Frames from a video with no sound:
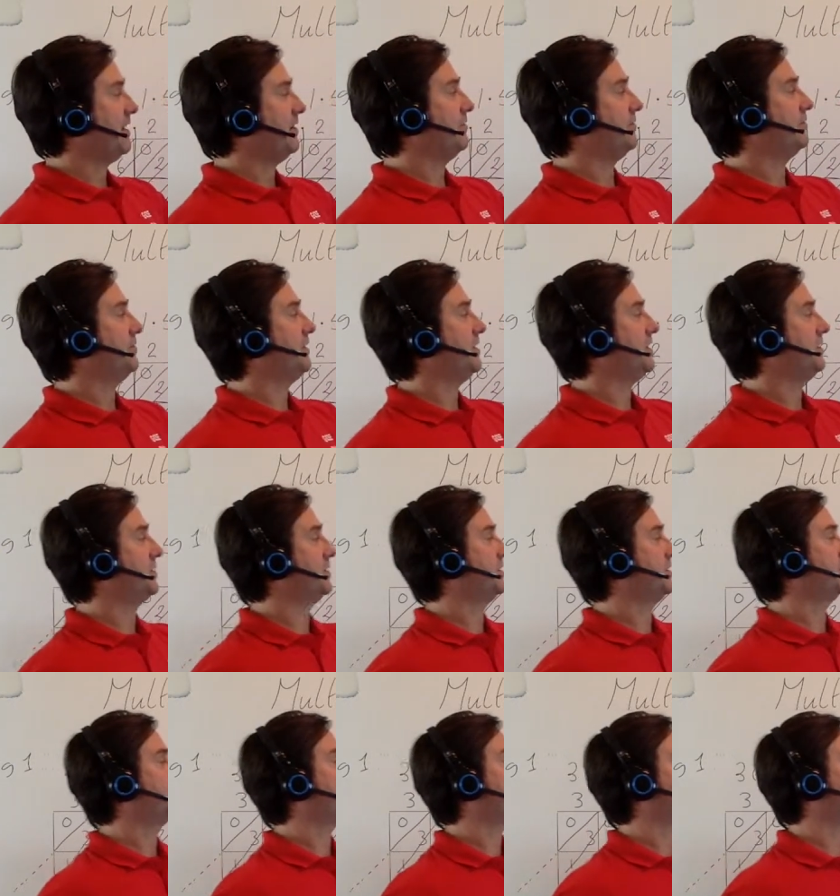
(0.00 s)
out
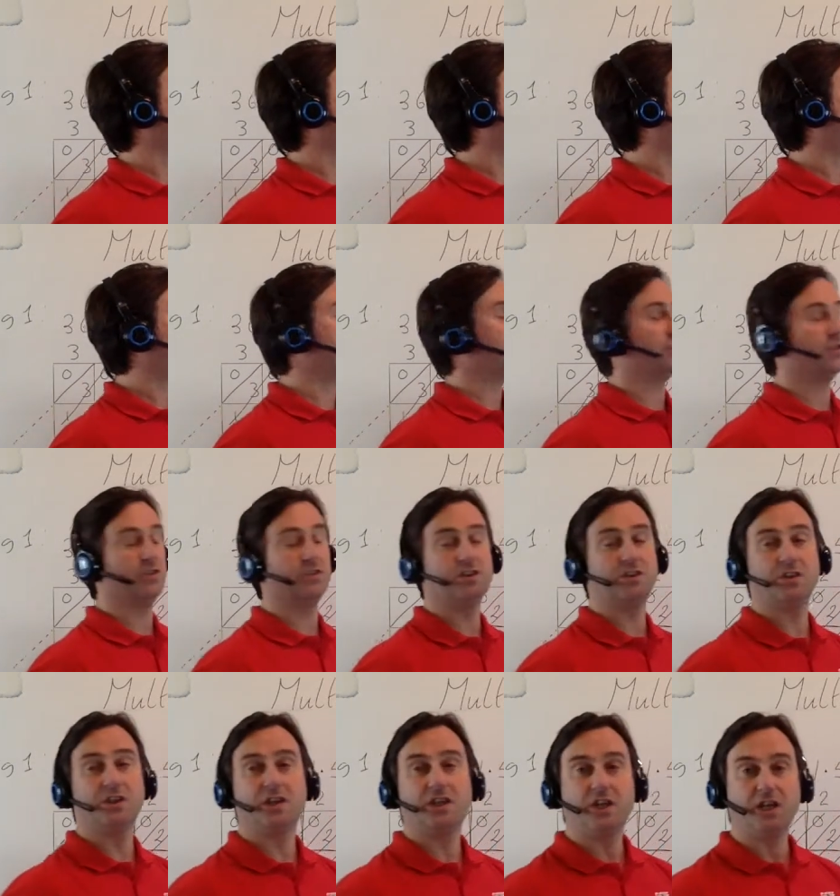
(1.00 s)
this
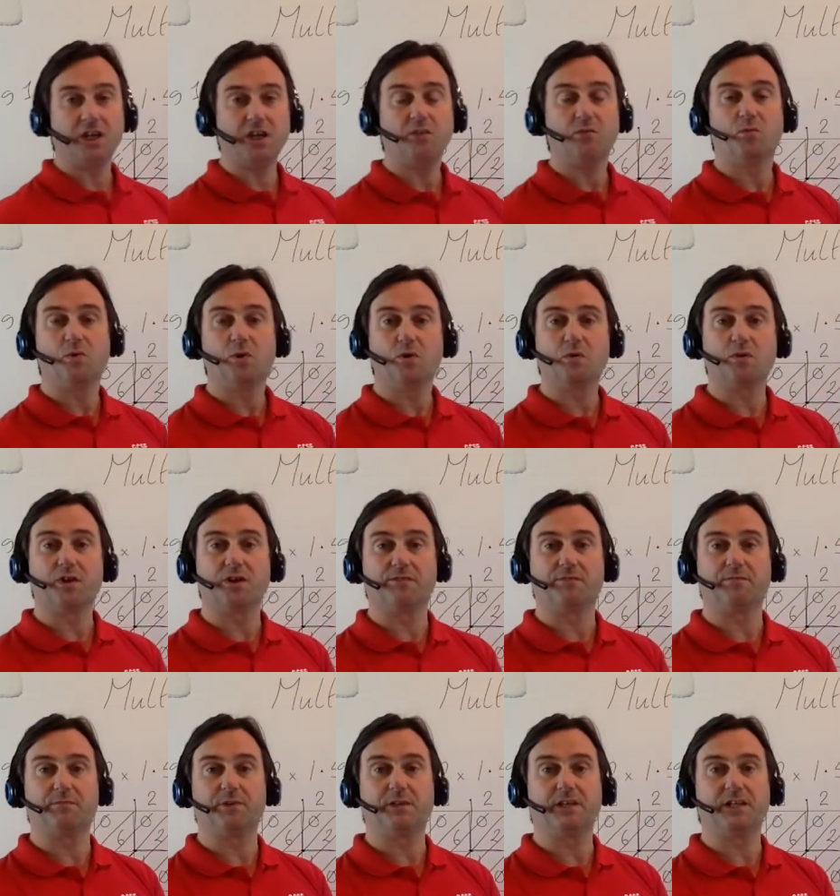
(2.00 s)
division, it will
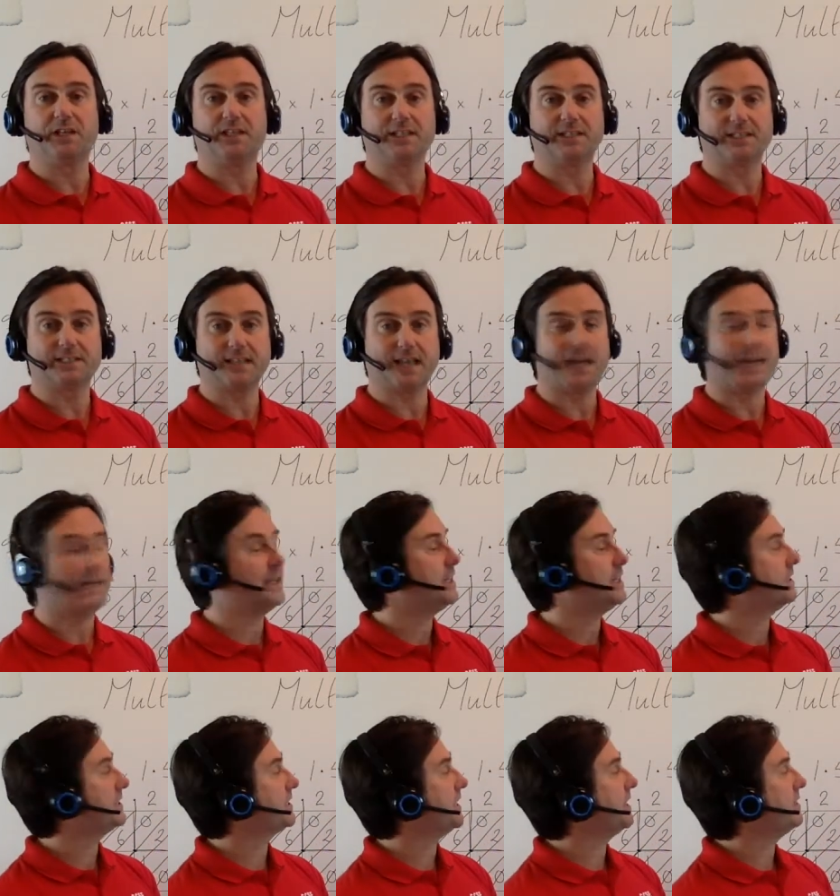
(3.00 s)
give me exactly
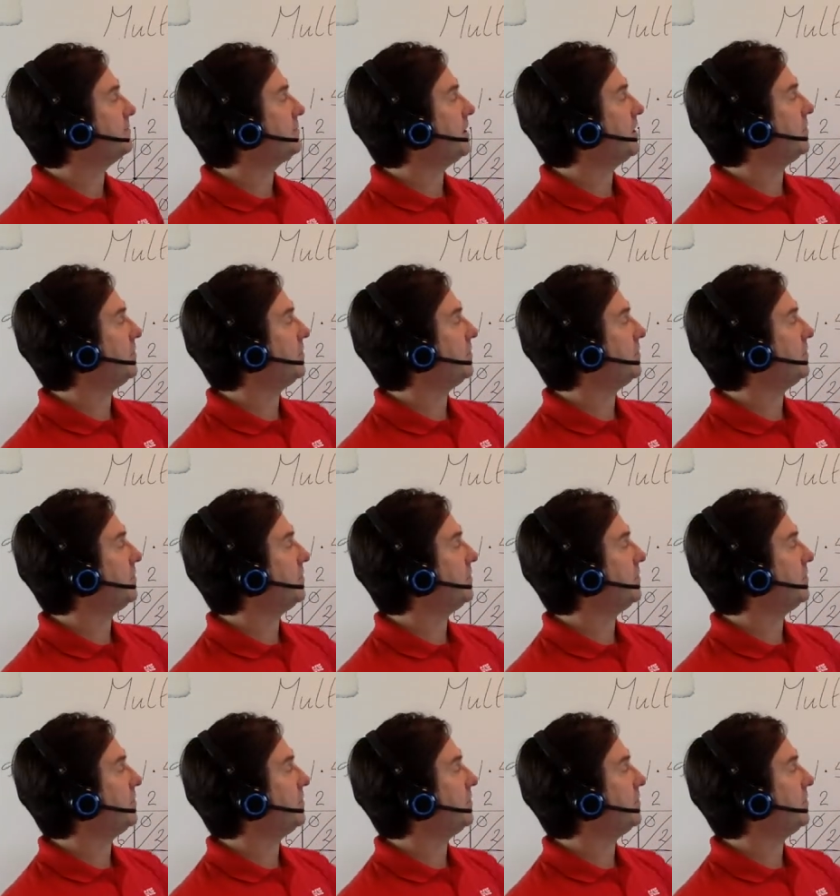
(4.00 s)
the same